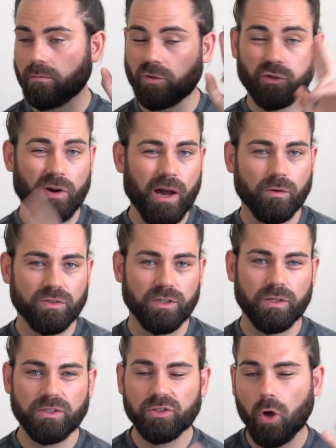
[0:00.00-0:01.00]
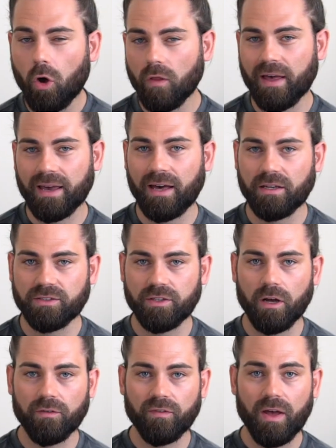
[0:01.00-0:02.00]
trousers, all that kind of
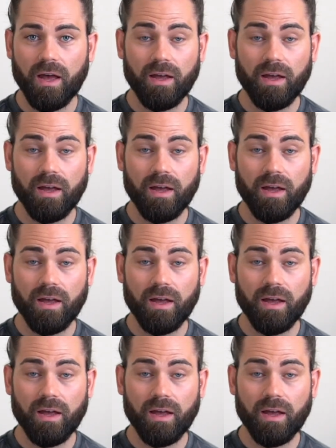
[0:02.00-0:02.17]
stuff.